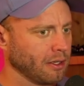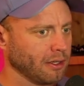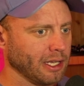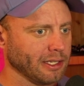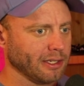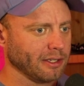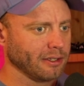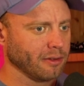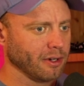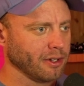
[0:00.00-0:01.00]
Lens
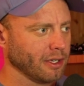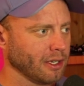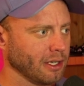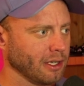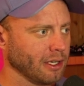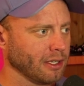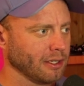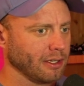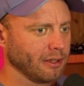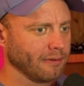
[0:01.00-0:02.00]
distortion,
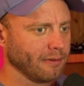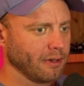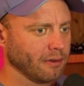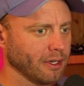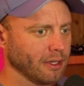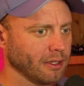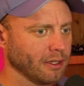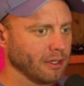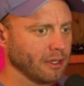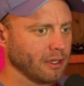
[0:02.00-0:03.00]
lens
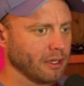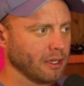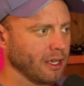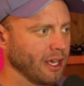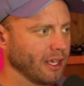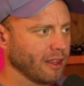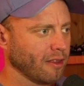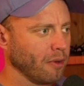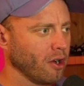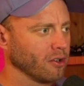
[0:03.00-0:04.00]
defocus,
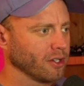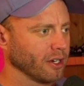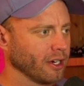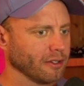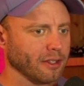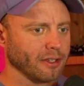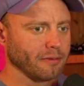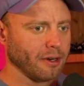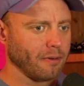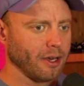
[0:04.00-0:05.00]
exposure. This is
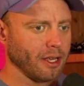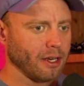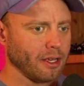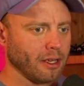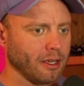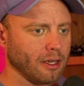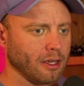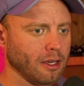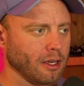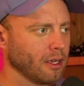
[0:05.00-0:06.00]
what I wanted.
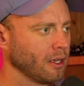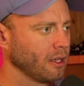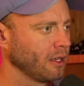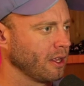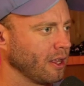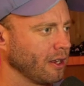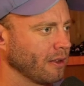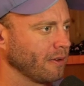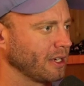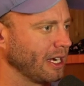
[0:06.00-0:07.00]
I just
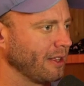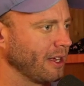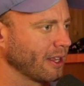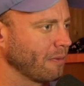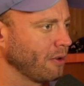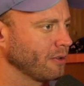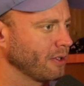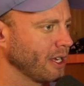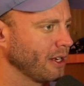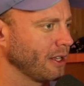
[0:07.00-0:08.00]
want to dial that exposure
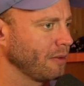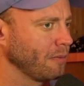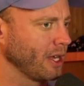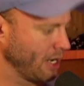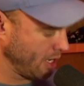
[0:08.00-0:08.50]
down a little bit.